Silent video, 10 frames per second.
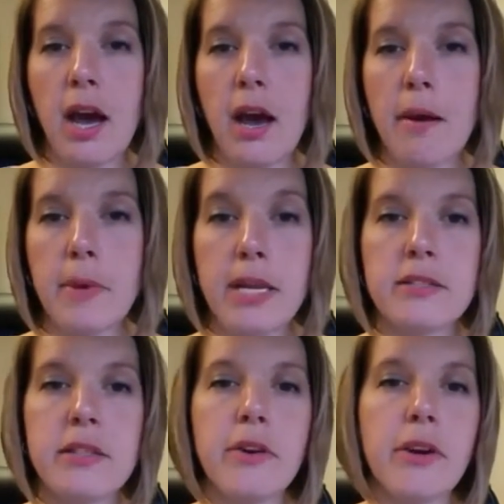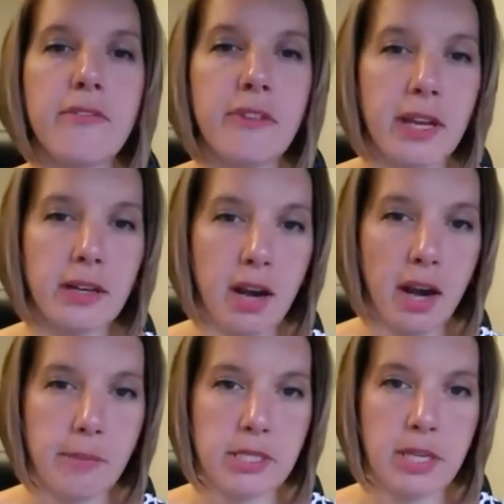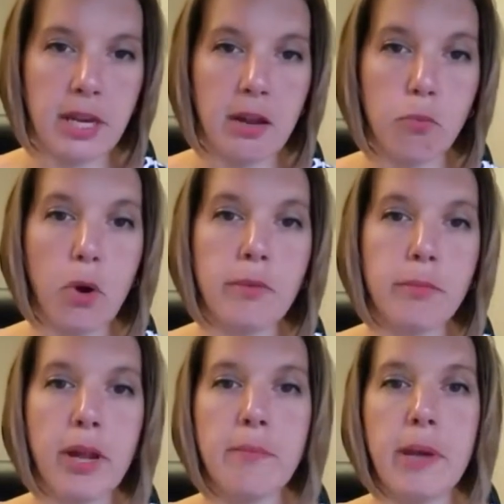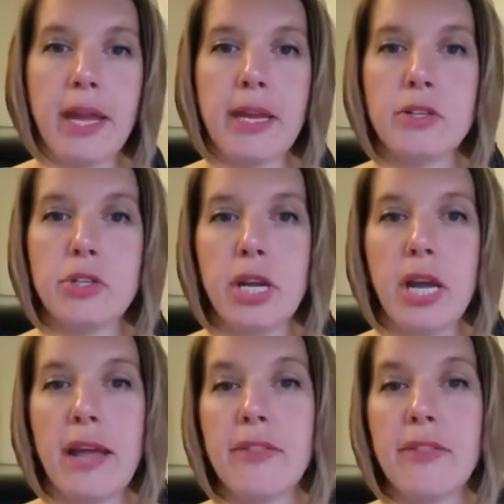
um, is there a fan commenting on one brand page